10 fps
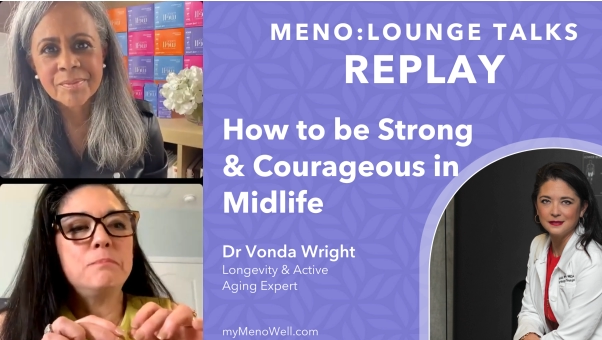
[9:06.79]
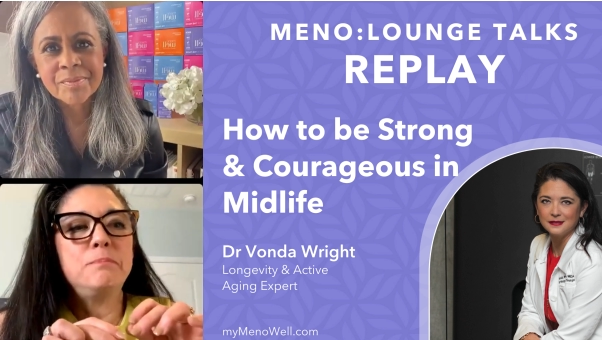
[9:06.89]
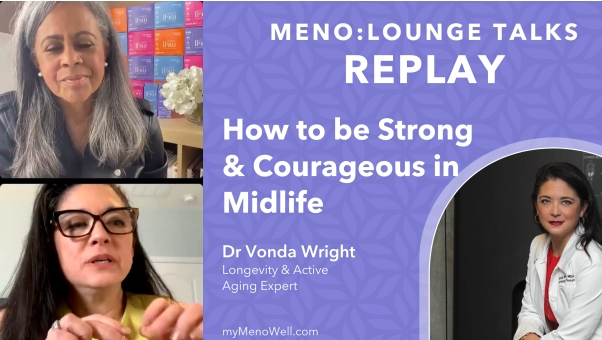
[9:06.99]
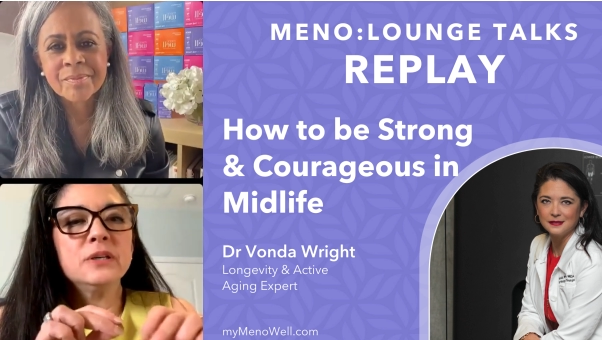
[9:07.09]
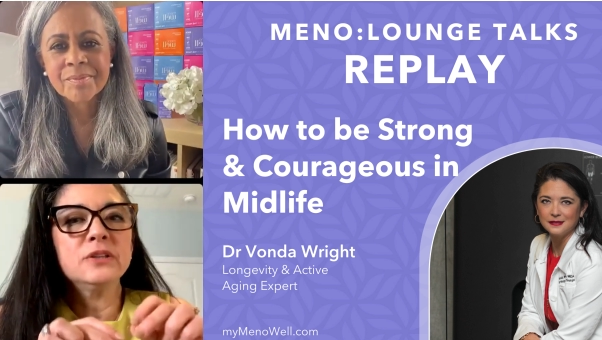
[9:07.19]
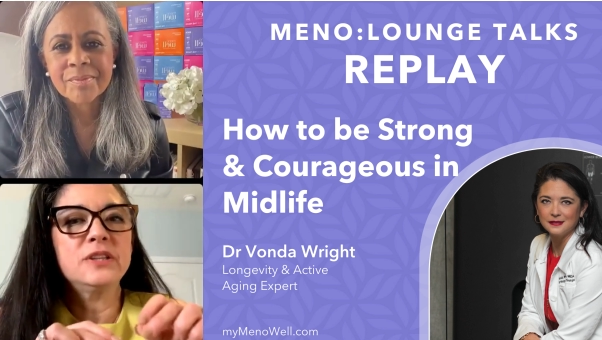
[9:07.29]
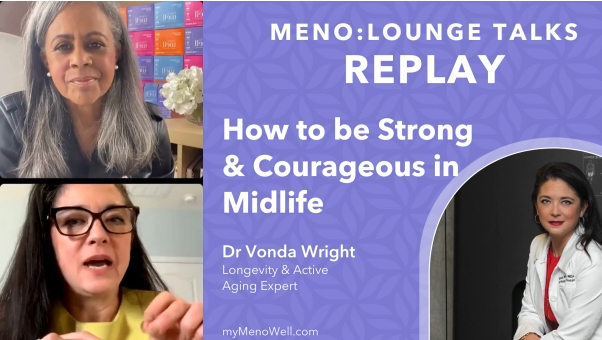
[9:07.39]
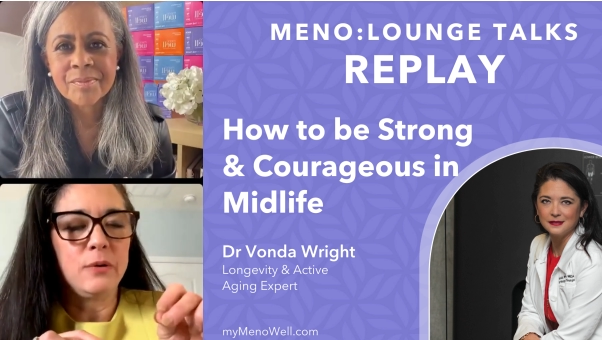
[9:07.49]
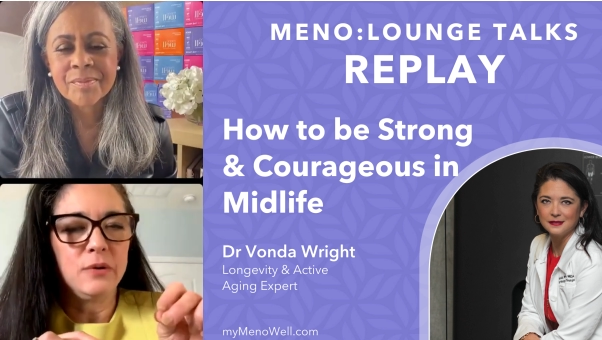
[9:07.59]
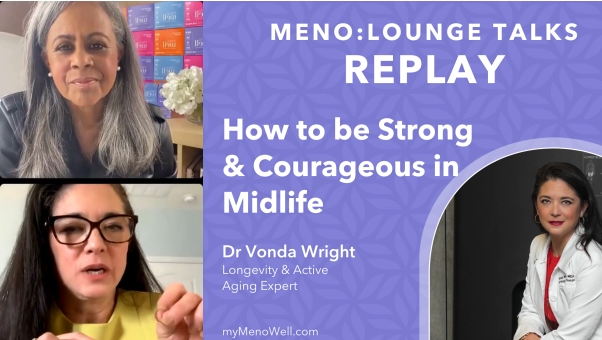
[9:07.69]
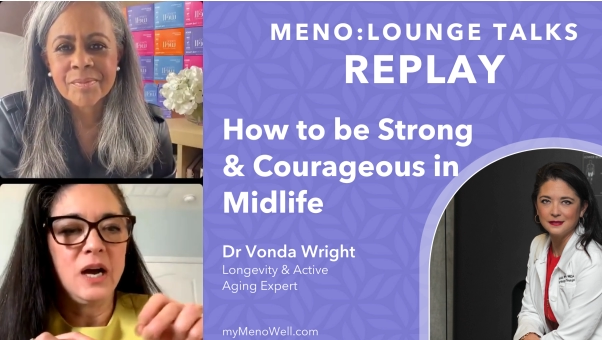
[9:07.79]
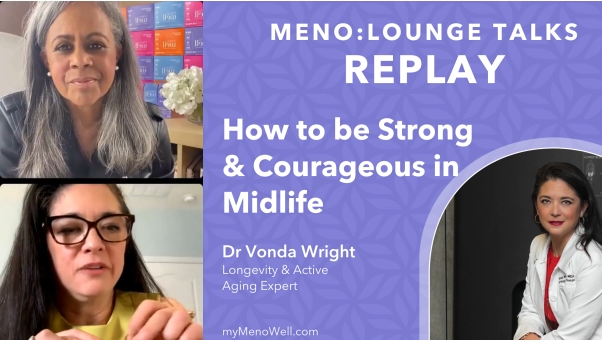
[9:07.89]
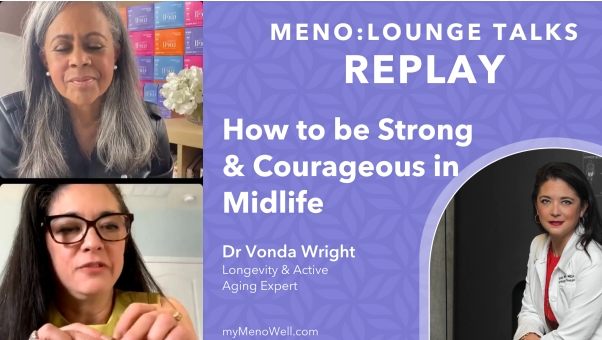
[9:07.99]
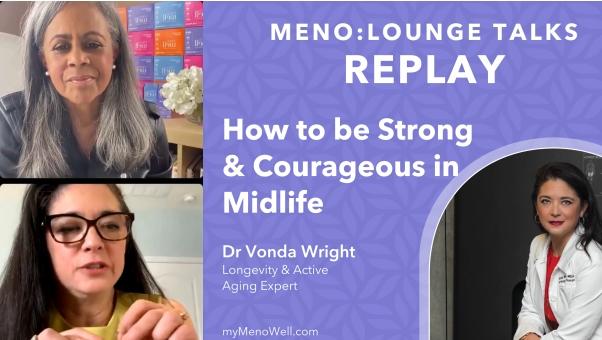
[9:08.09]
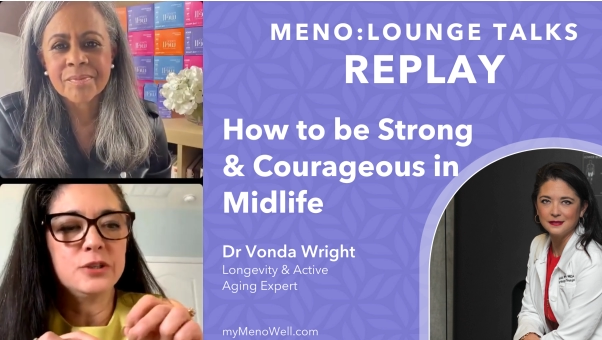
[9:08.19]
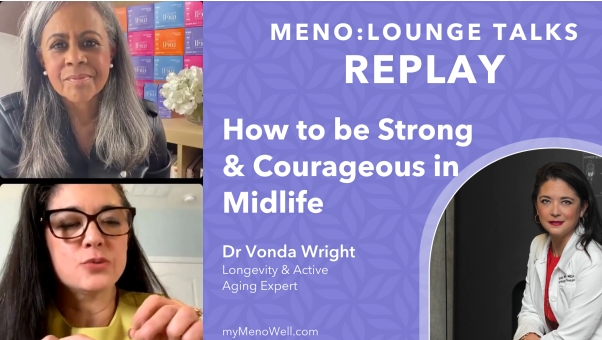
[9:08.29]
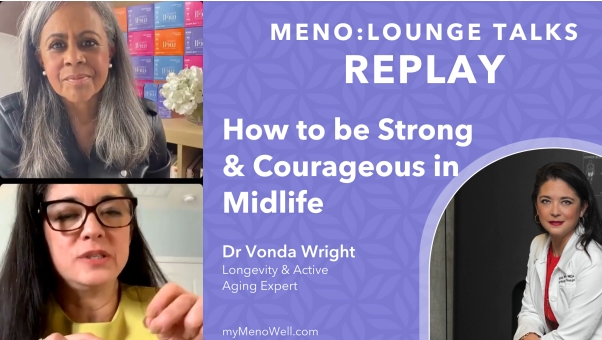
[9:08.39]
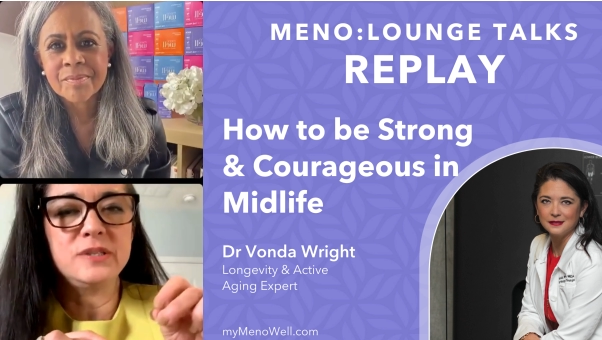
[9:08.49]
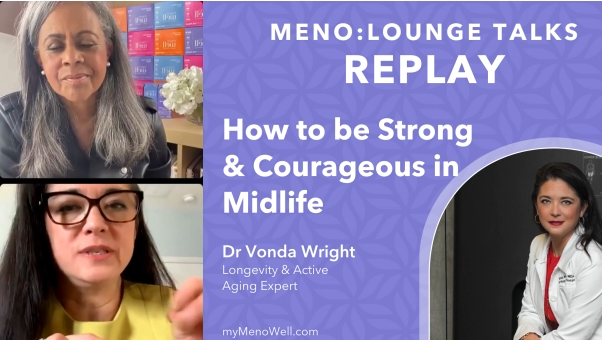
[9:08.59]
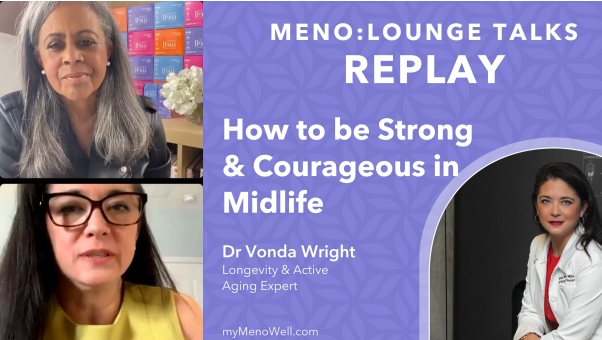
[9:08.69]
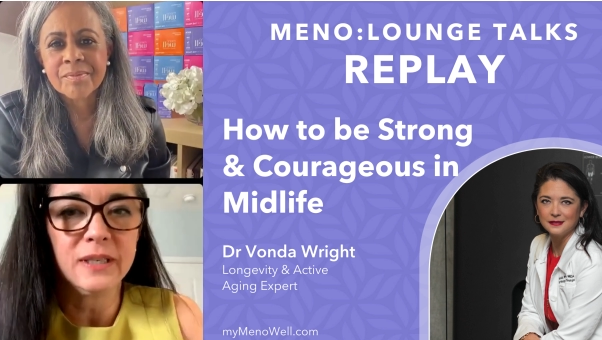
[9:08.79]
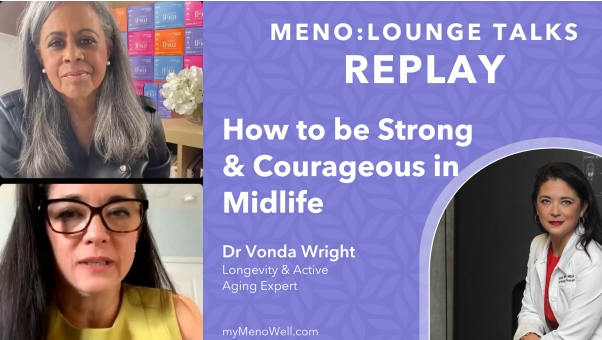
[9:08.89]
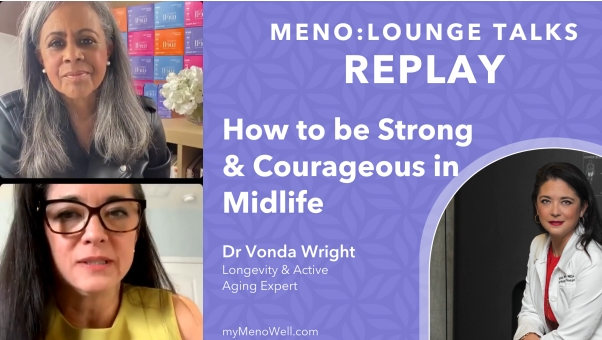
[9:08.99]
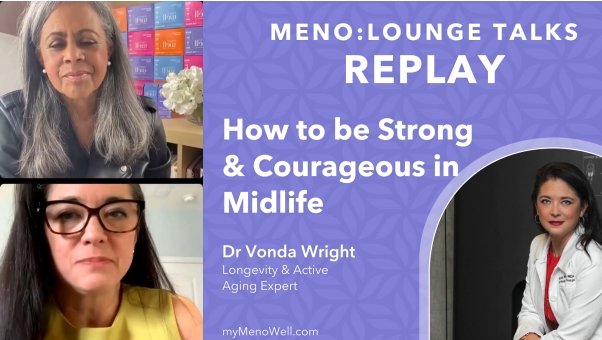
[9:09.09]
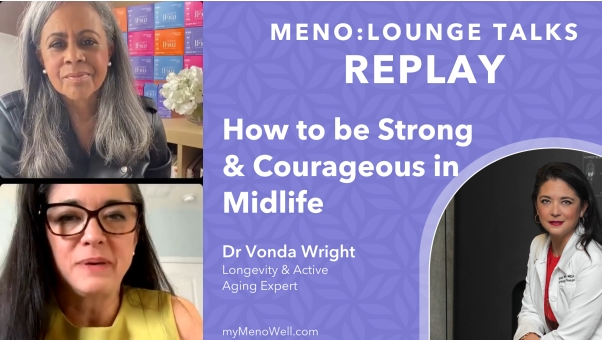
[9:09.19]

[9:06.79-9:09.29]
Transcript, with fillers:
Speaker 1: build that confidence resilience